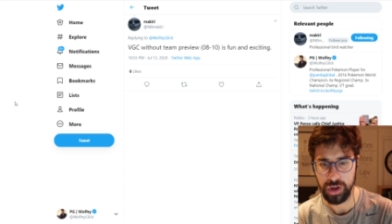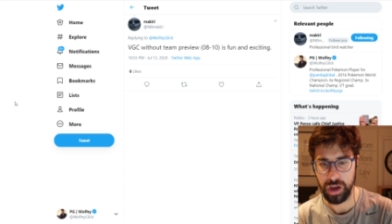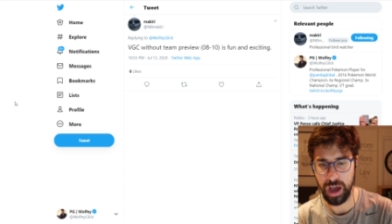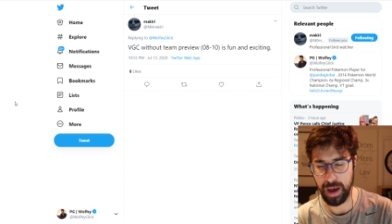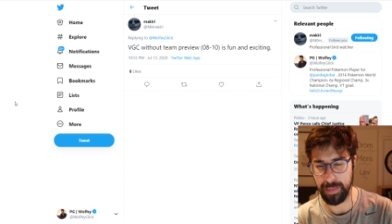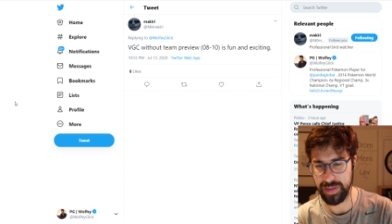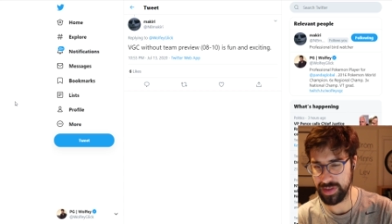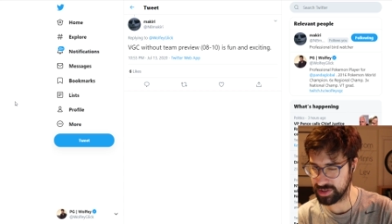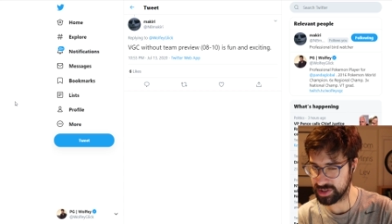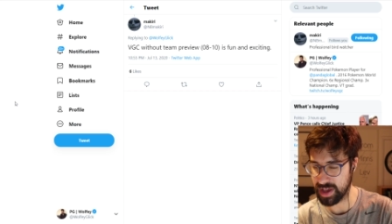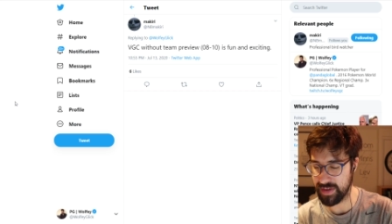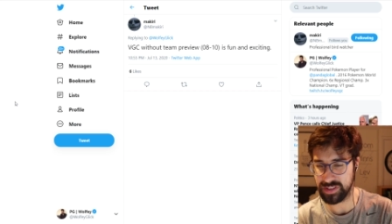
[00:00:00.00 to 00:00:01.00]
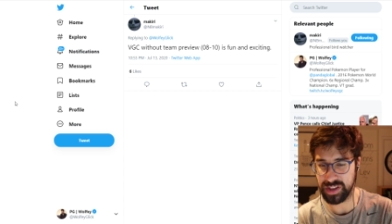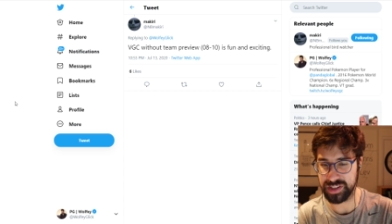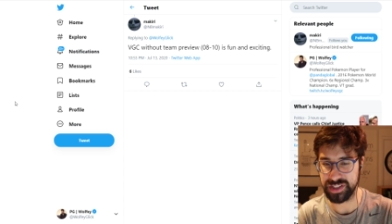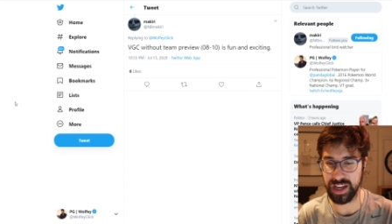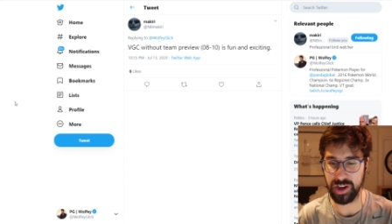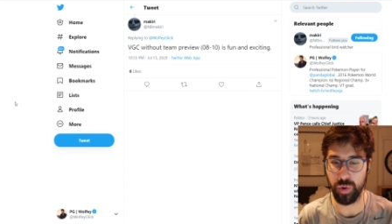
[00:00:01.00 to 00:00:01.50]
um, I think just having like a
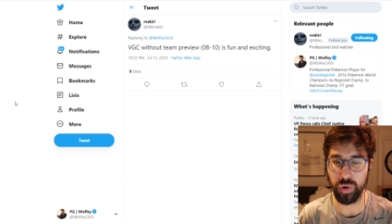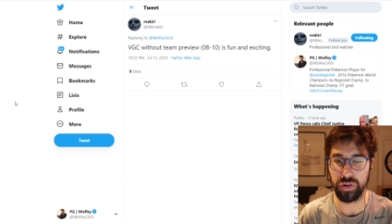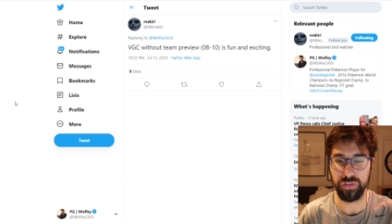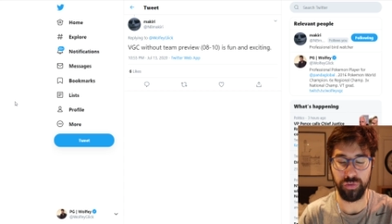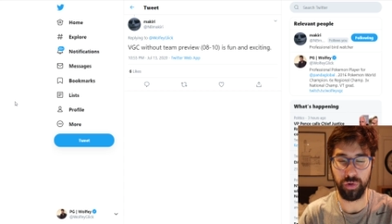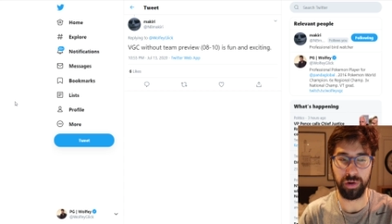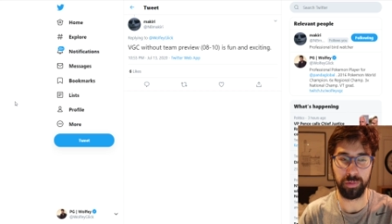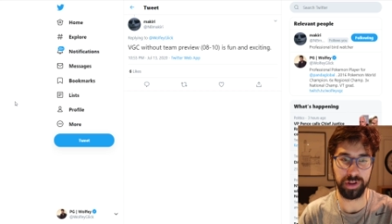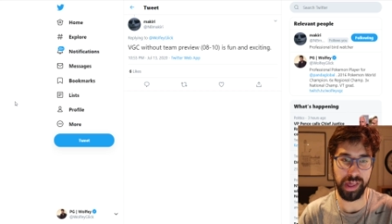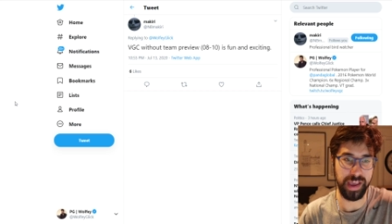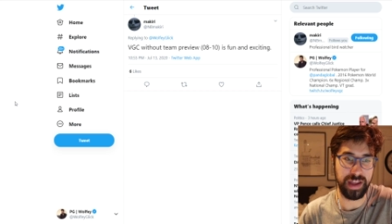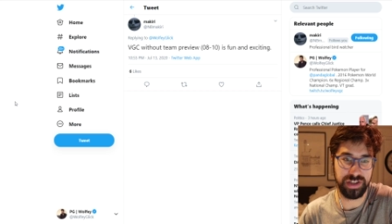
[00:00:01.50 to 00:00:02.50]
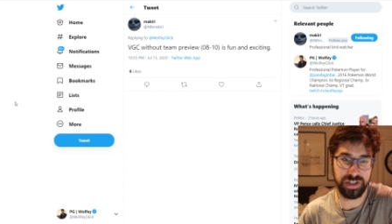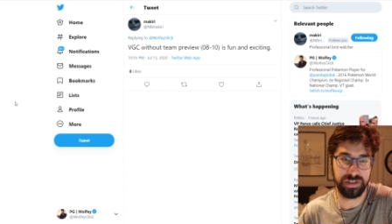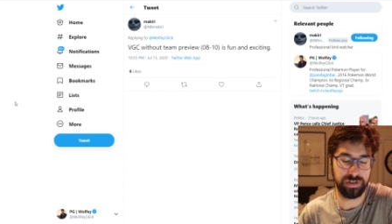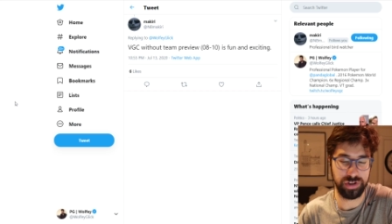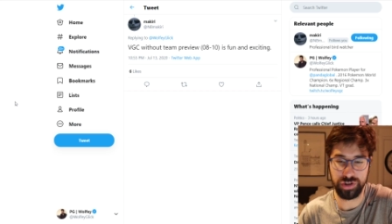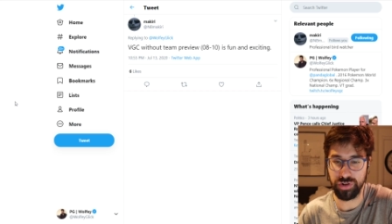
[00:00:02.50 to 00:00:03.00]
set core of four where like it just
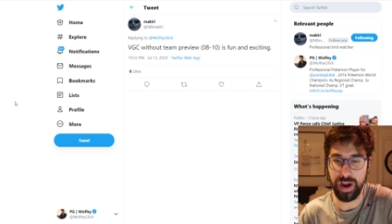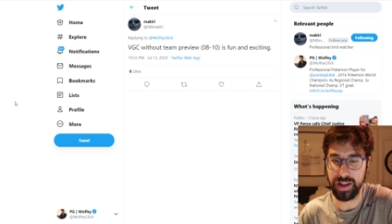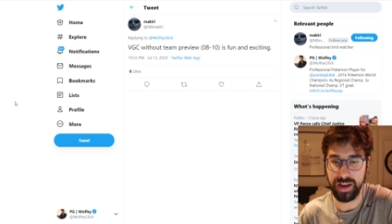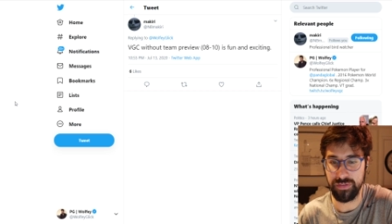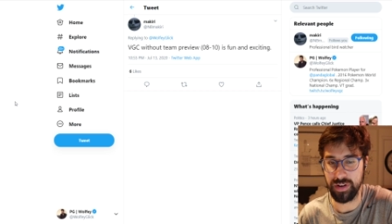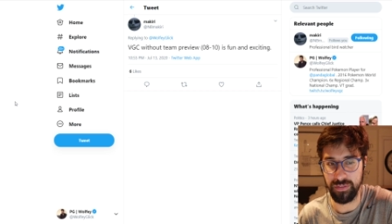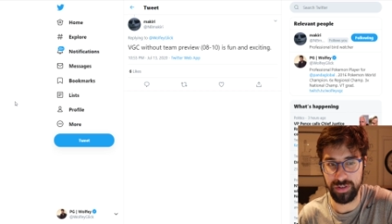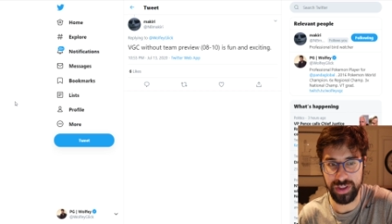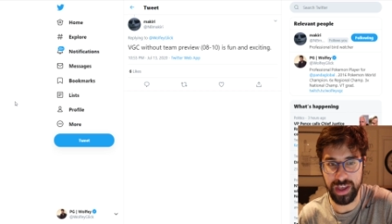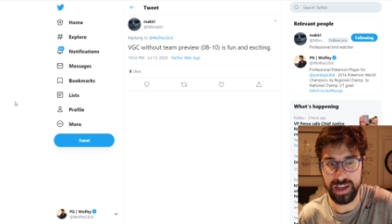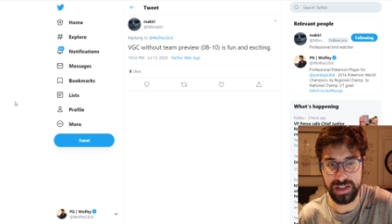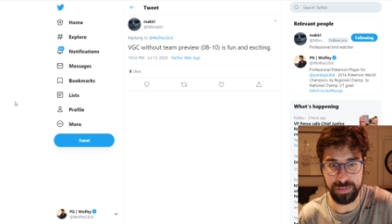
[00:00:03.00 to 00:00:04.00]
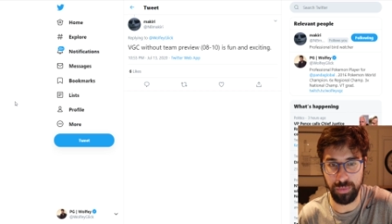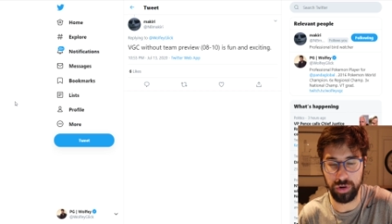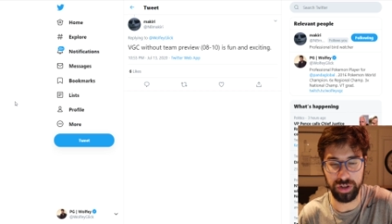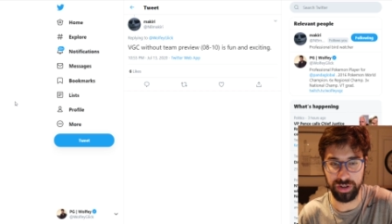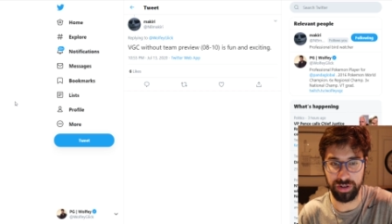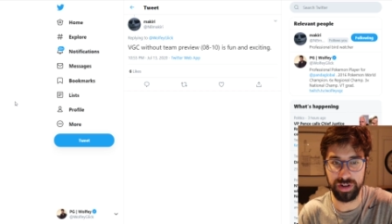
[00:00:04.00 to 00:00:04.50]
you're just trying to cover everything is more
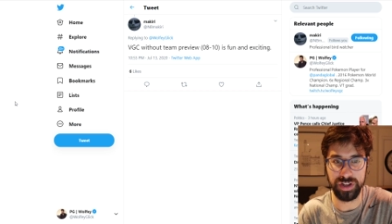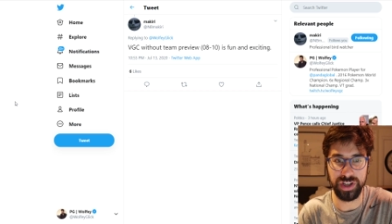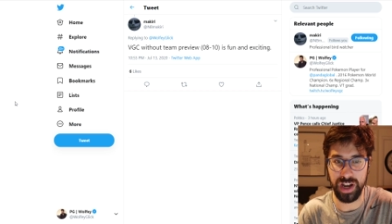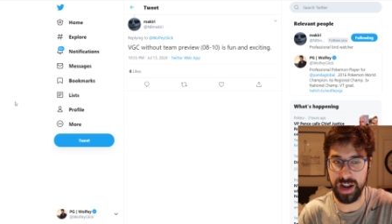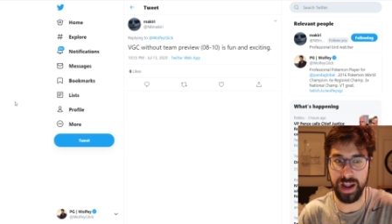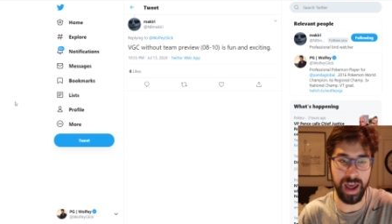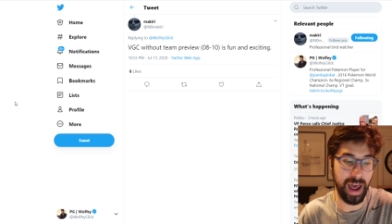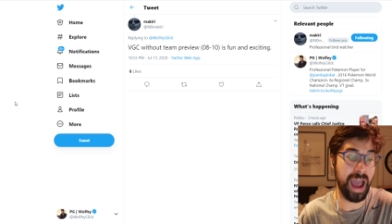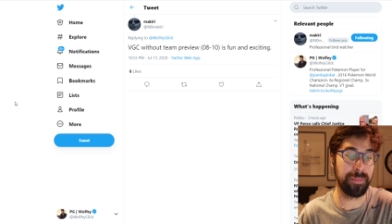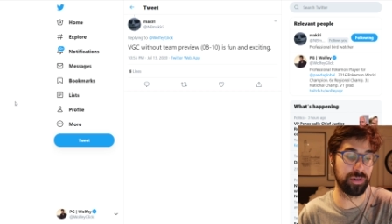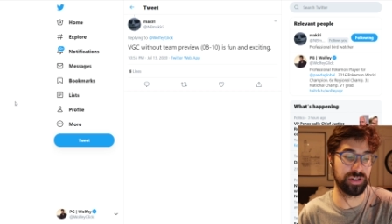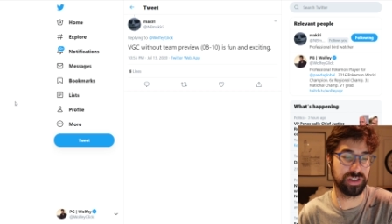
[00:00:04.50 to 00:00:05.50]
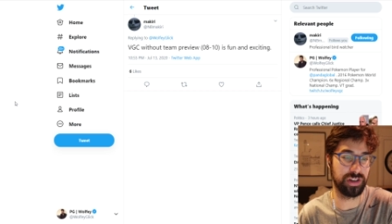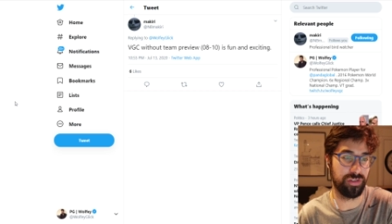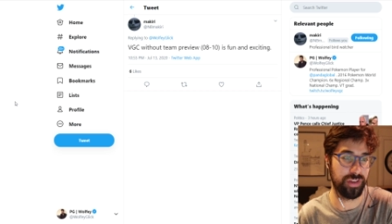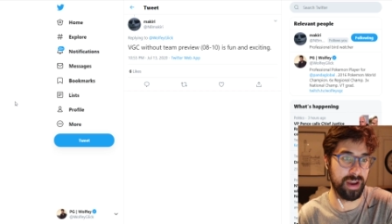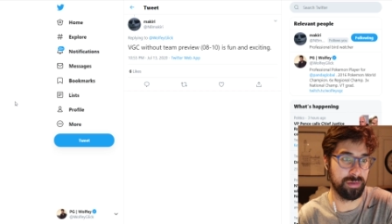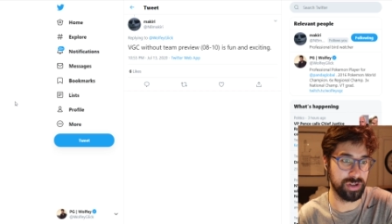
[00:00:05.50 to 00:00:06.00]
encouraged, and I, I personally don't
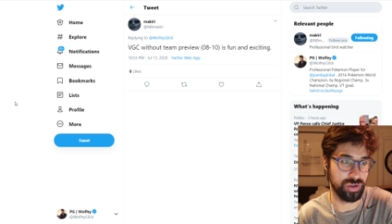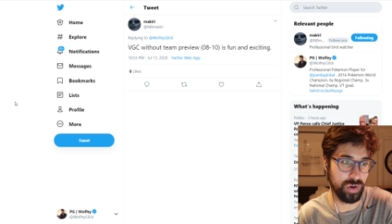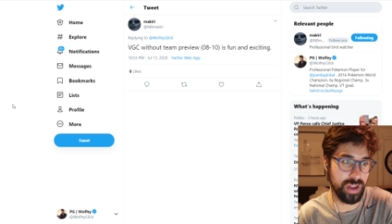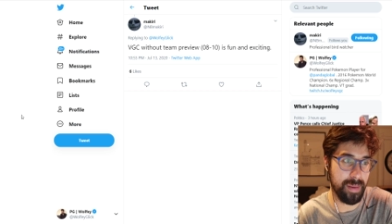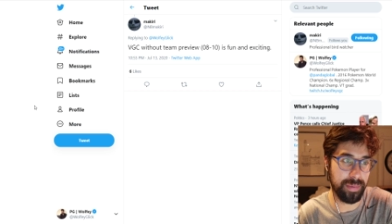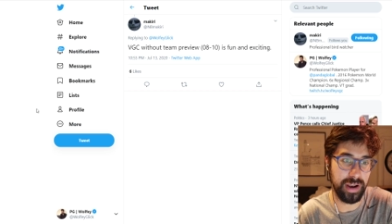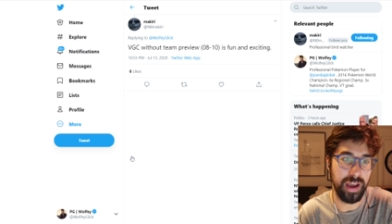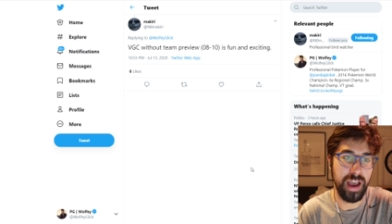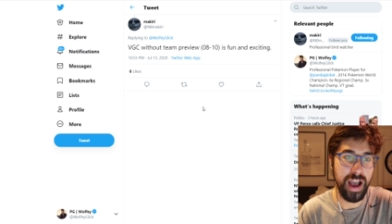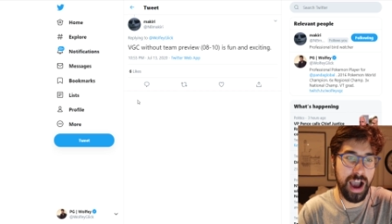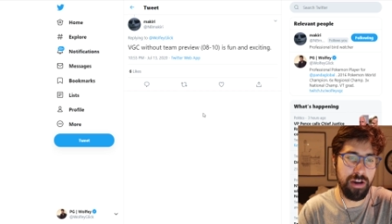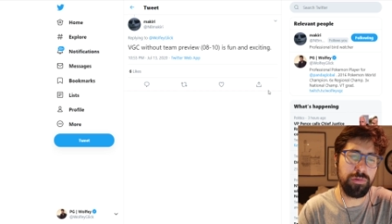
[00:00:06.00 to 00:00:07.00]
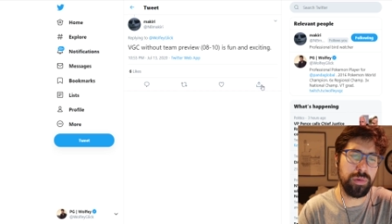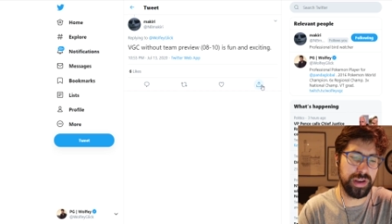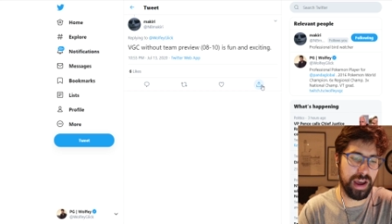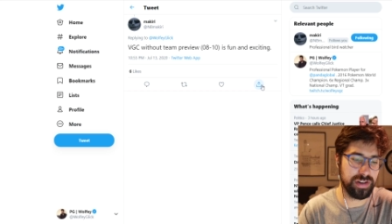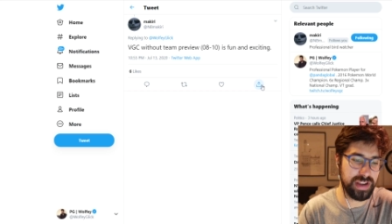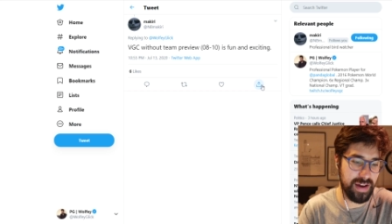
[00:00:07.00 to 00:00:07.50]
think I would enjoy that, but I would be
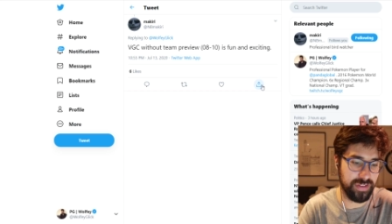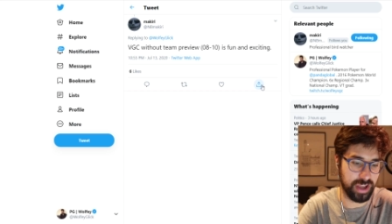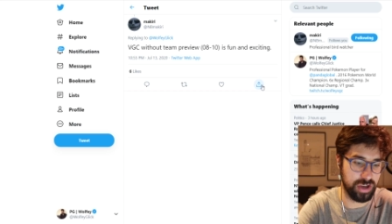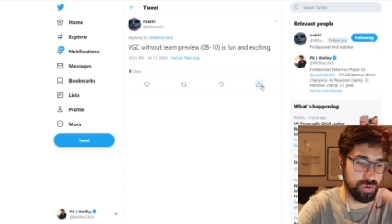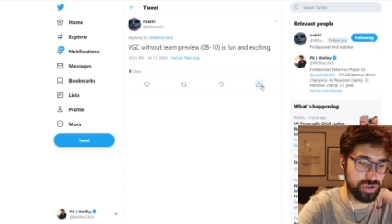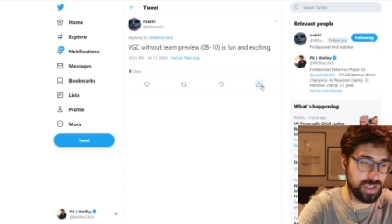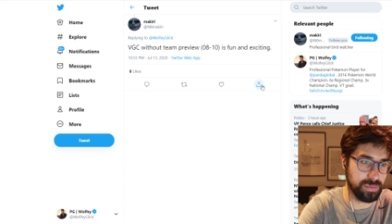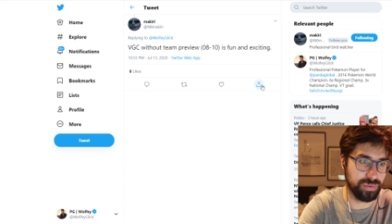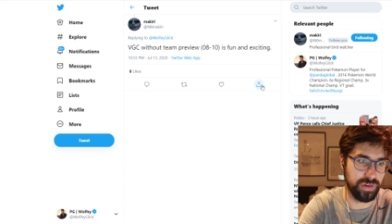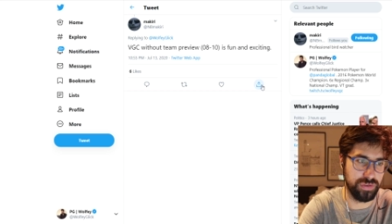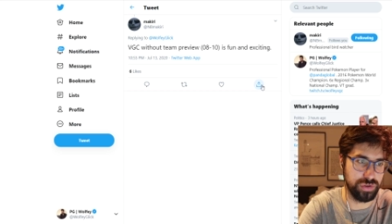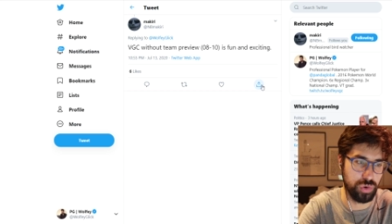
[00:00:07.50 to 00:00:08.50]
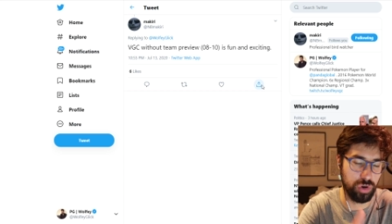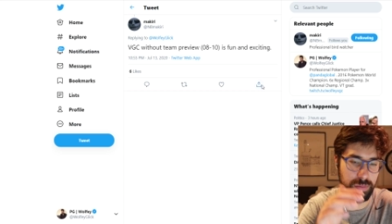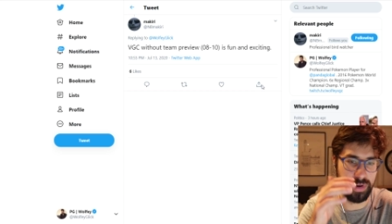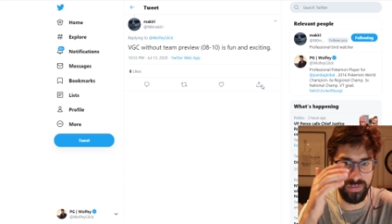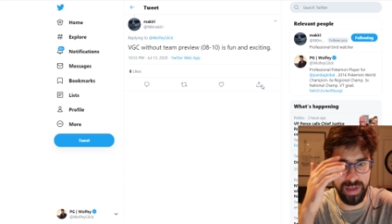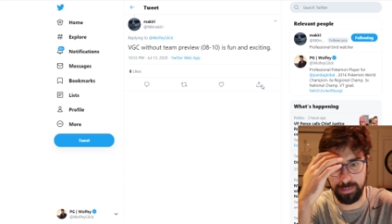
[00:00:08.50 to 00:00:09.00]
down to have like a no team preview
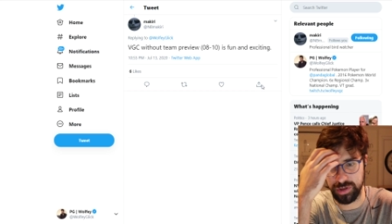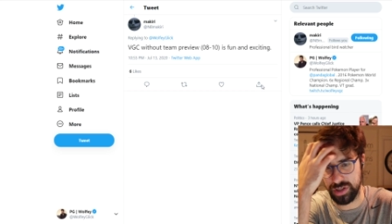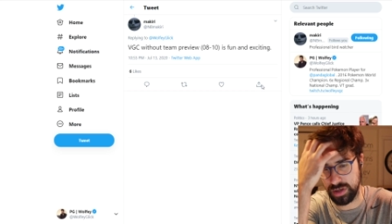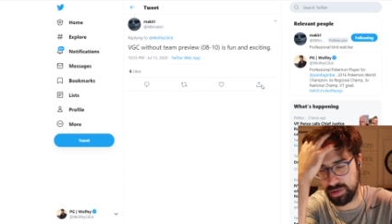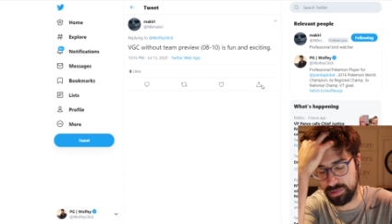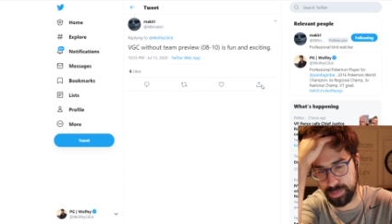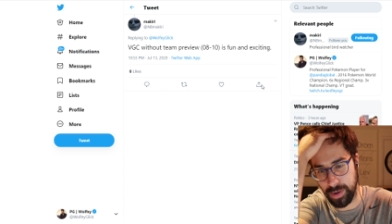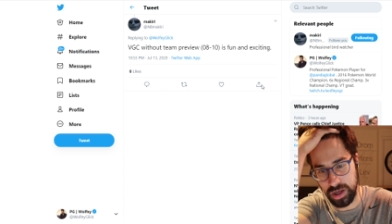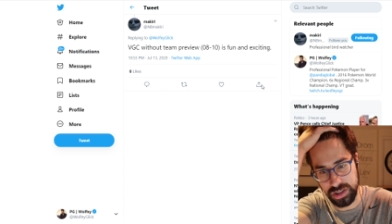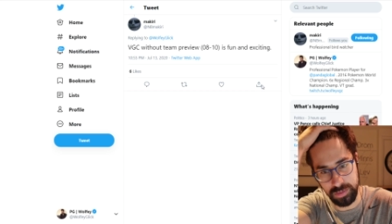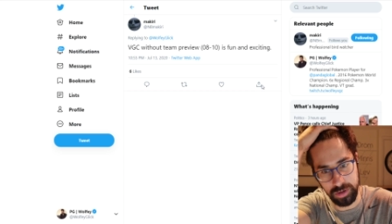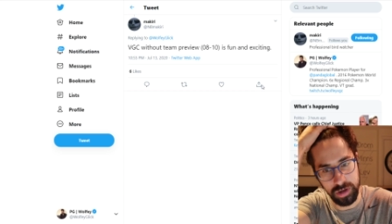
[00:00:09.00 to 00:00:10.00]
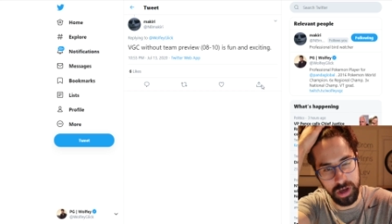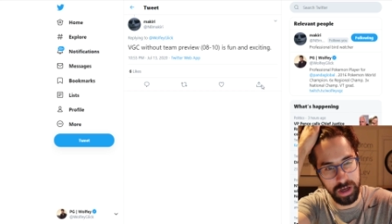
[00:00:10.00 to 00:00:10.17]
tournament if that were something that was possible,